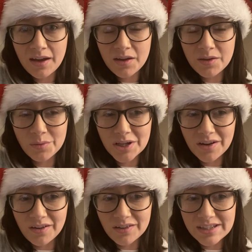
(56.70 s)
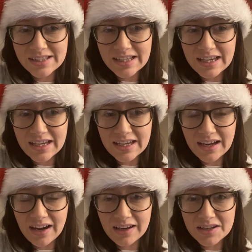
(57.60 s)
that we can't see
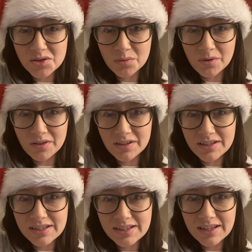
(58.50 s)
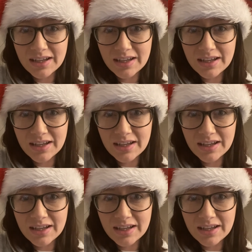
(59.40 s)
our little ones